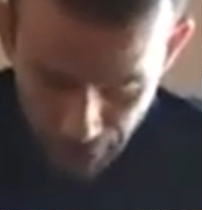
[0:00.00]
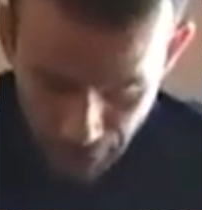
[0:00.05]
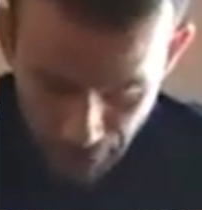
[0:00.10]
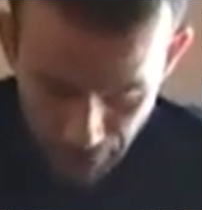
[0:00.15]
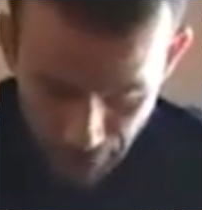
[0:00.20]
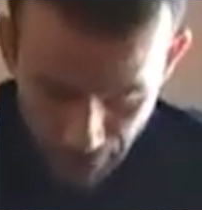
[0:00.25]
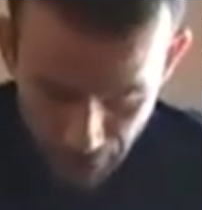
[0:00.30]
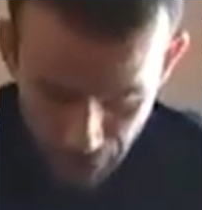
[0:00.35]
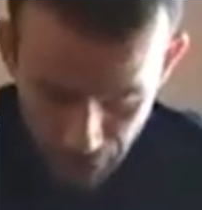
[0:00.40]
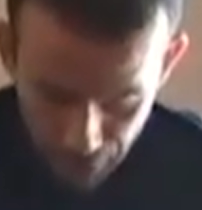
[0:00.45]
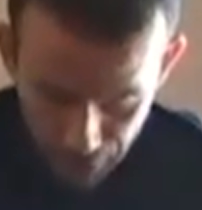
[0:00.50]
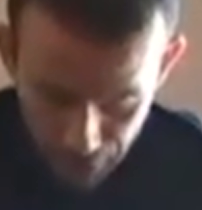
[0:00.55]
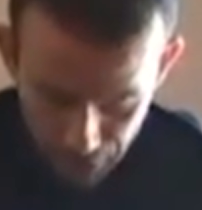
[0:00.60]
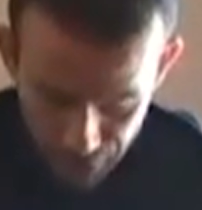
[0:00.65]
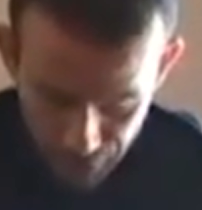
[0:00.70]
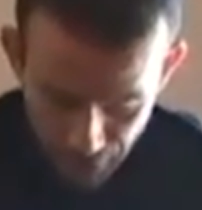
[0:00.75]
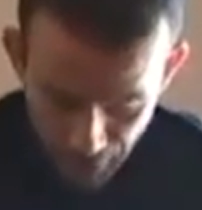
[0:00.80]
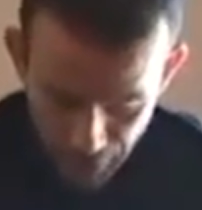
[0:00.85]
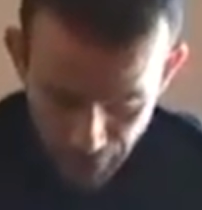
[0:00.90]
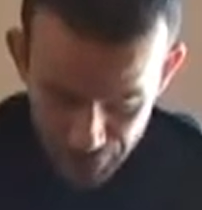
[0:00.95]
And in
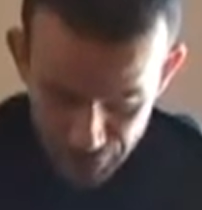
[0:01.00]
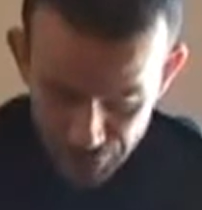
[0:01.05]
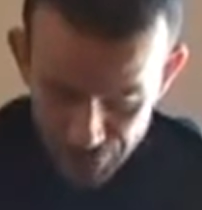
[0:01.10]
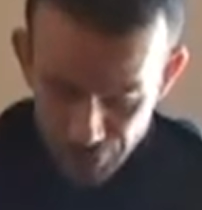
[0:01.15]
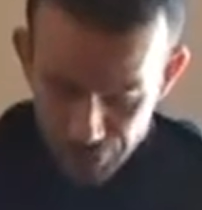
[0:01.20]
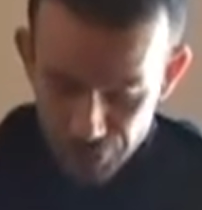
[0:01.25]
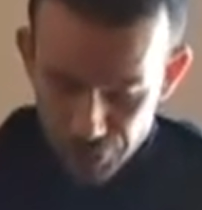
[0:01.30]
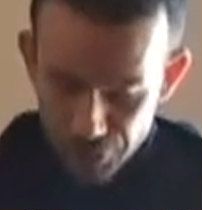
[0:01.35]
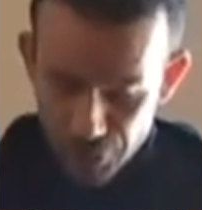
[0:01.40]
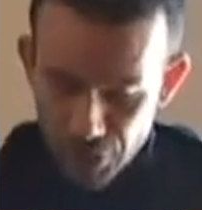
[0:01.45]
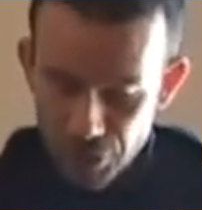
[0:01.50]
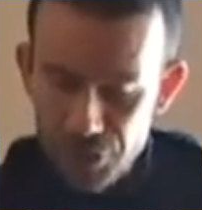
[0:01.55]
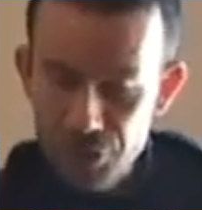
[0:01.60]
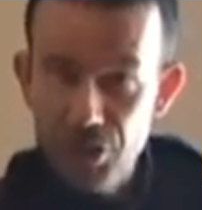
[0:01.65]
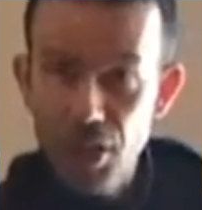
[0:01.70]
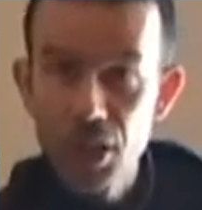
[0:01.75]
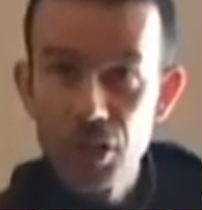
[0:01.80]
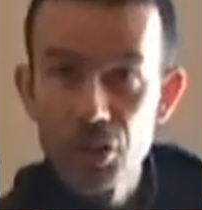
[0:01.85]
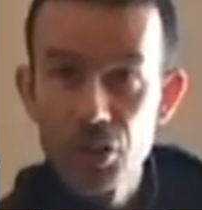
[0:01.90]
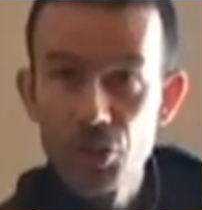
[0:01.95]
this case, this is a
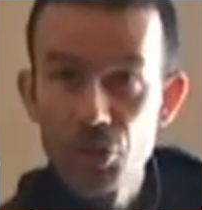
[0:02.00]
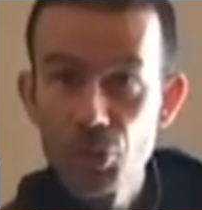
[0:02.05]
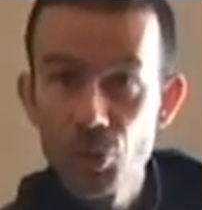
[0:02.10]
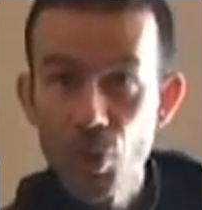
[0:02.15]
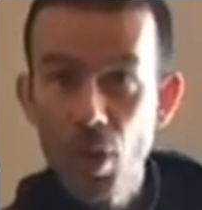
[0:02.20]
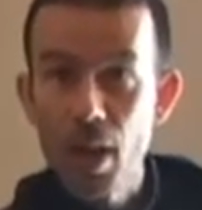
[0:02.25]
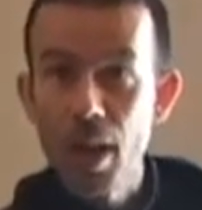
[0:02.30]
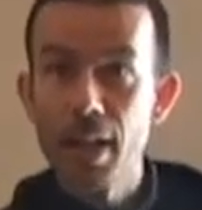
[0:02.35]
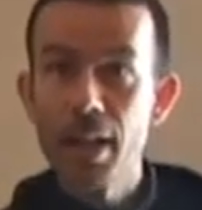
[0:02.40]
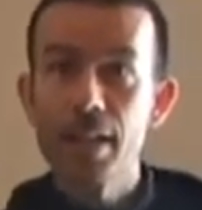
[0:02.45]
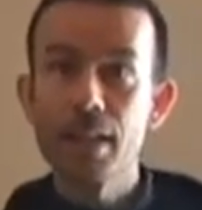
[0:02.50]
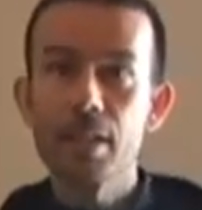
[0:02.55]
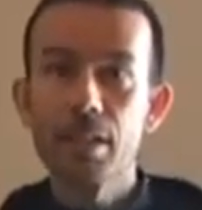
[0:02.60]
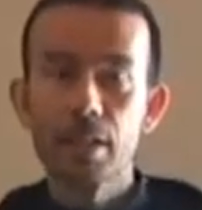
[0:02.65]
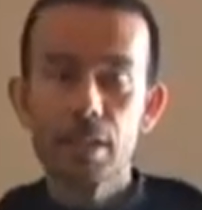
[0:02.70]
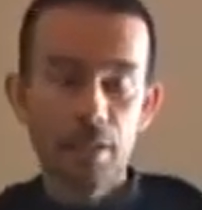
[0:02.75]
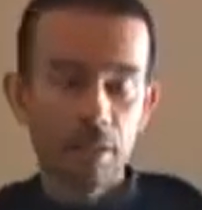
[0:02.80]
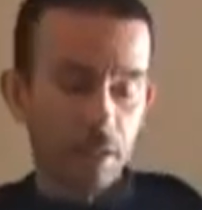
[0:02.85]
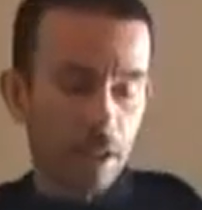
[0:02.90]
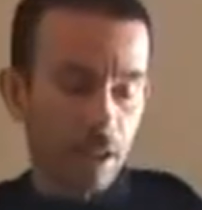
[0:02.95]
sun-dried
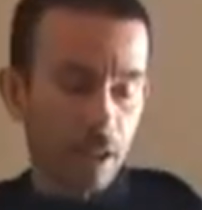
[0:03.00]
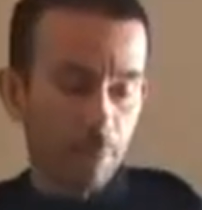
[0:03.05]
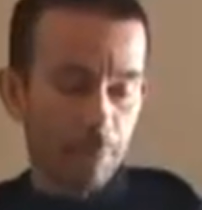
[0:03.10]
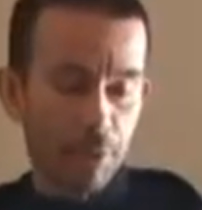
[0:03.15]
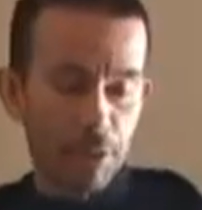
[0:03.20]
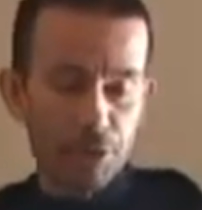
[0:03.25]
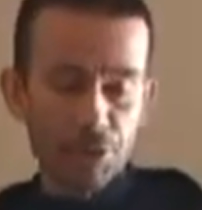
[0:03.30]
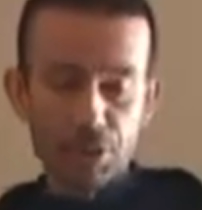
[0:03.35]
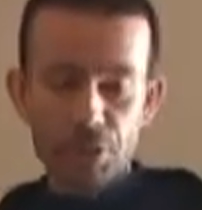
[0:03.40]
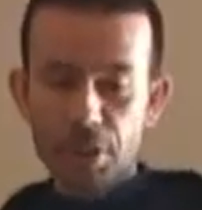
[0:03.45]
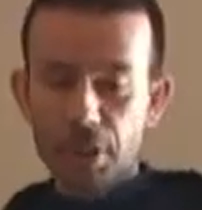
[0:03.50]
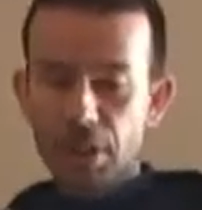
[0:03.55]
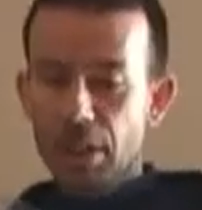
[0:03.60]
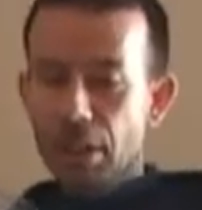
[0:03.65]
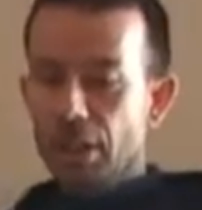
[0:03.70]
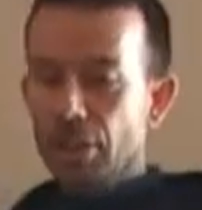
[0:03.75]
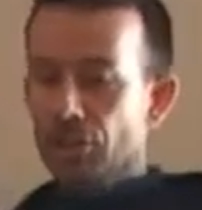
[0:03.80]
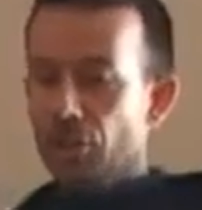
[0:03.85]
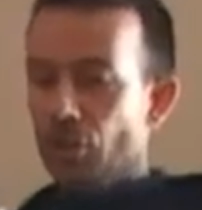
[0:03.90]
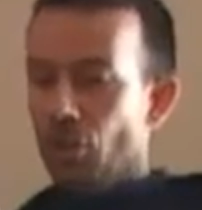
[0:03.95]
hummus.
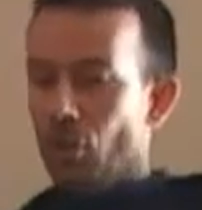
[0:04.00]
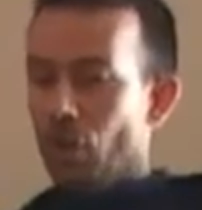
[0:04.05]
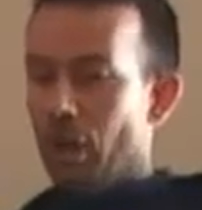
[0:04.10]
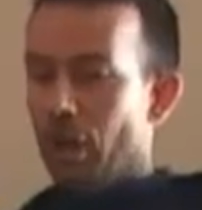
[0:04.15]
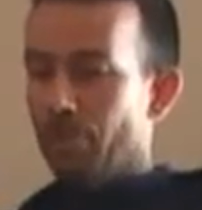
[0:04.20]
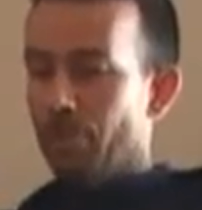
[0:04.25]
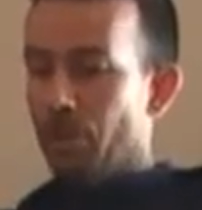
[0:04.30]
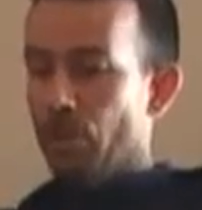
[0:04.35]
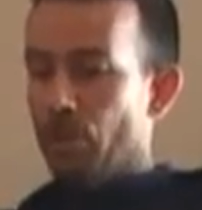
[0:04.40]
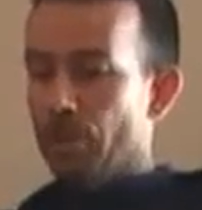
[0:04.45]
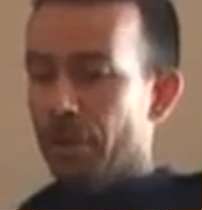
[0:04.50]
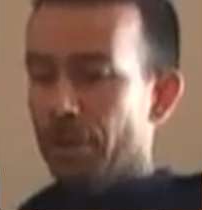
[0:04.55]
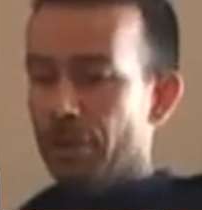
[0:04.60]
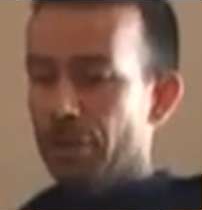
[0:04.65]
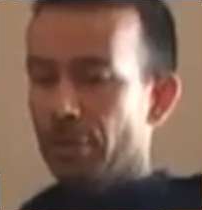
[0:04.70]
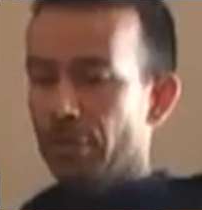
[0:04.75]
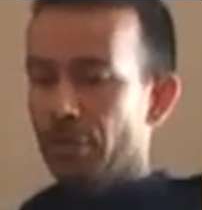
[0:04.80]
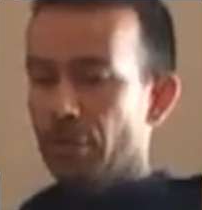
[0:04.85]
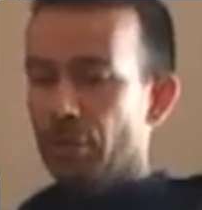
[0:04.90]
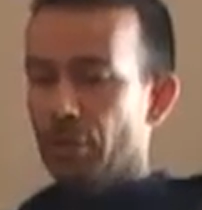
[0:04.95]
So I'm using
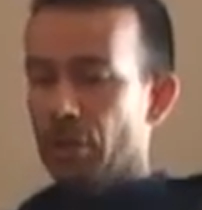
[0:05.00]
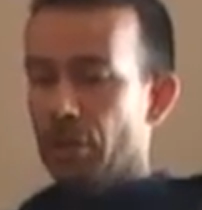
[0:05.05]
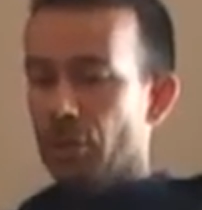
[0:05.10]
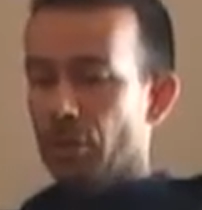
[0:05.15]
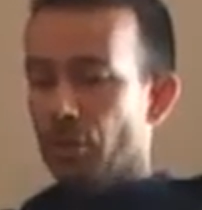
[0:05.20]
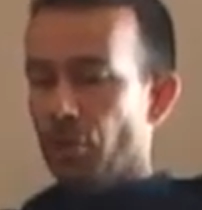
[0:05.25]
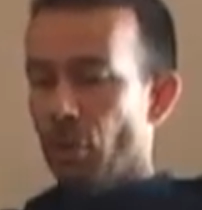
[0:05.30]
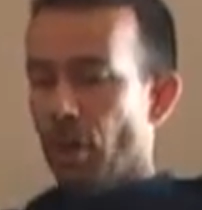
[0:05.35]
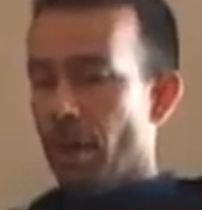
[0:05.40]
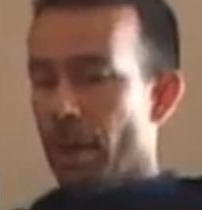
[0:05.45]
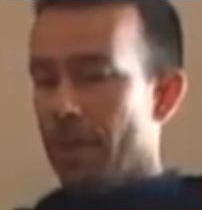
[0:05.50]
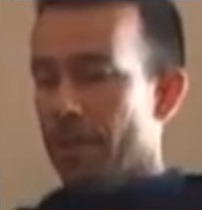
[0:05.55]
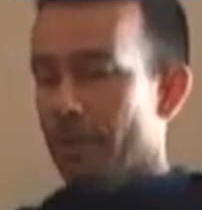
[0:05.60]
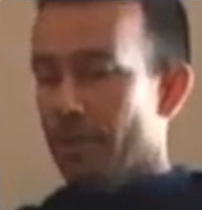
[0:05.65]
some sun-dried